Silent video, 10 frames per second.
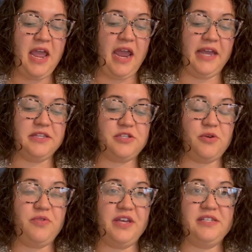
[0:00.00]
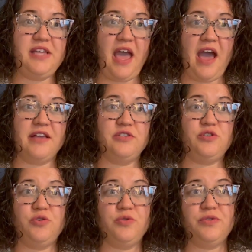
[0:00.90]
And so this has
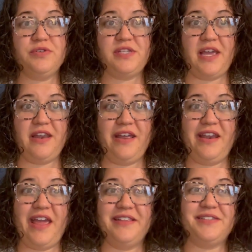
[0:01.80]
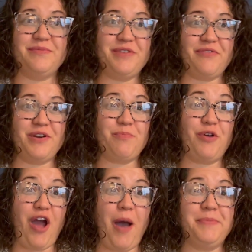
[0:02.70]
tools in it and some different
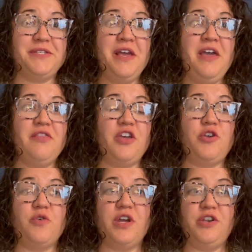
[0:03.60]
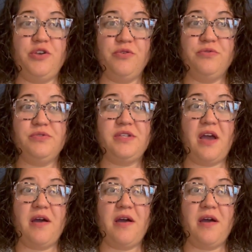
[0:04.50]
props that you can use